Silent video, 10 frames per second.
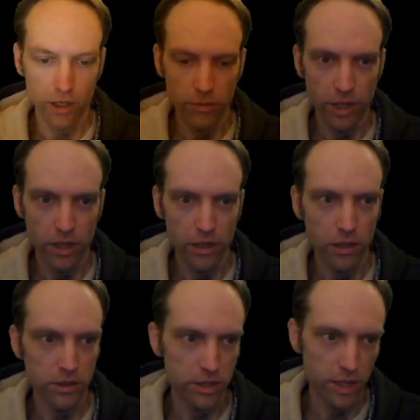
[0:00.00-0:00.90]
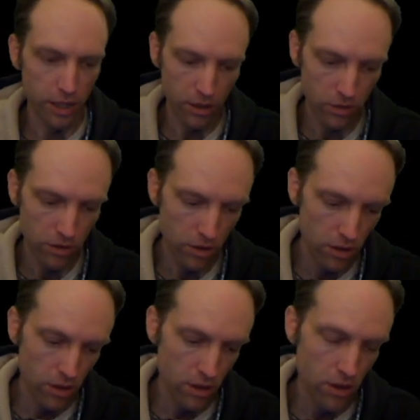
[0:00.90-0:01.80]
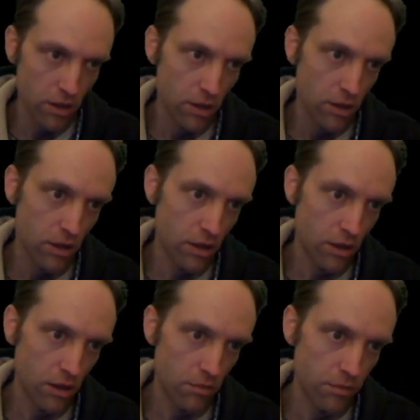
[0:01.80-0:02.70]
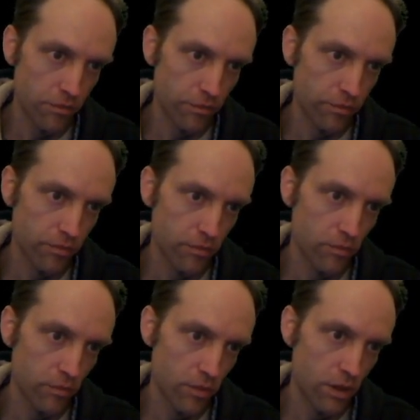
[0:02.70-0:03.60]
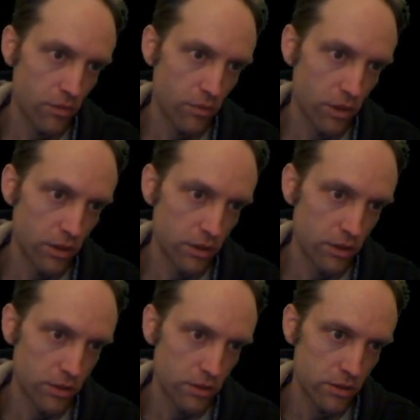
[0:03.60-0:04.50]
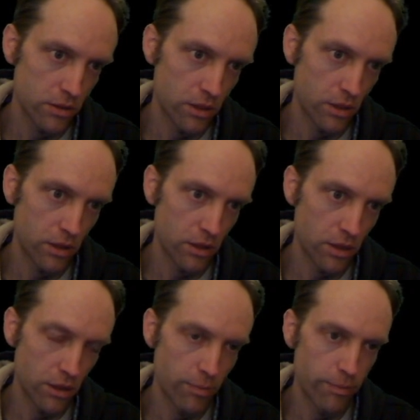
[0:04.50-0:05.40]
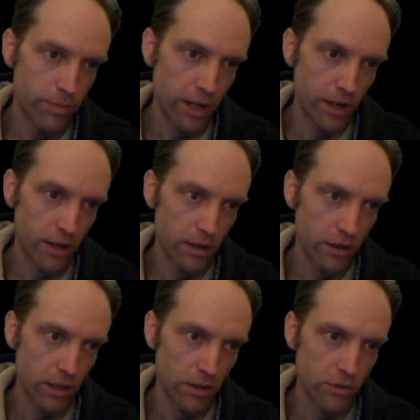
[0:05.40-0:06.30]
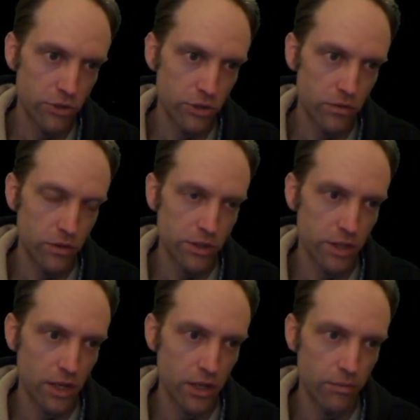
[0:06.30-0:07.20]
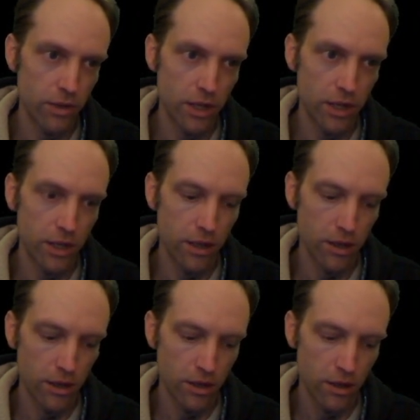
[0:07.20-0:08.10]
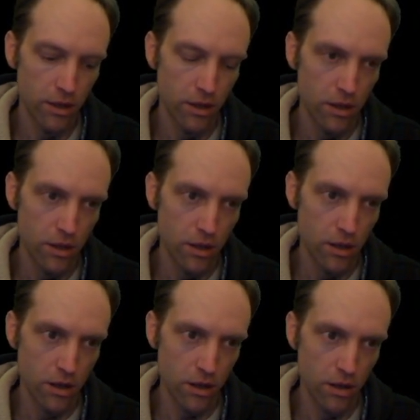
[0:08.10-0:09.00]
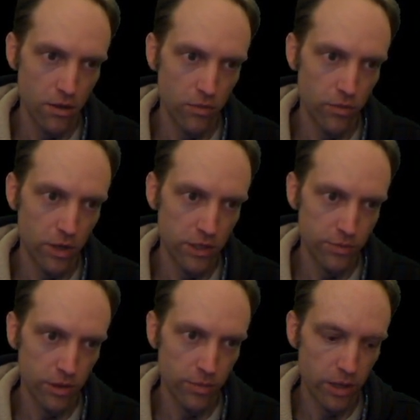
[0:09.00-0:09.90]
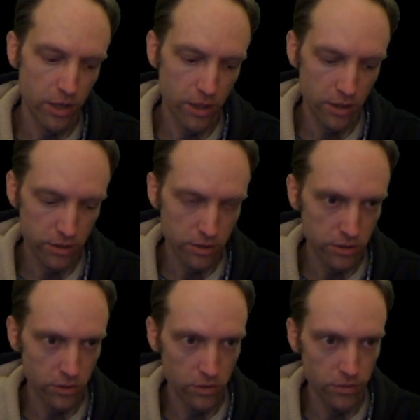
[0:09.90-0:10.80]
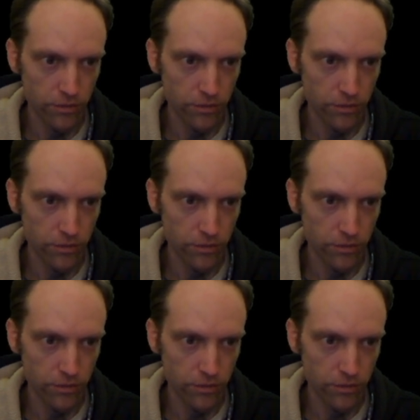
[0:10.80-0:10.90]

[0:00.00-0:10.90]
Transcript: my command does now. Um, it runs in the background service on my uh, Raspberry Pi. So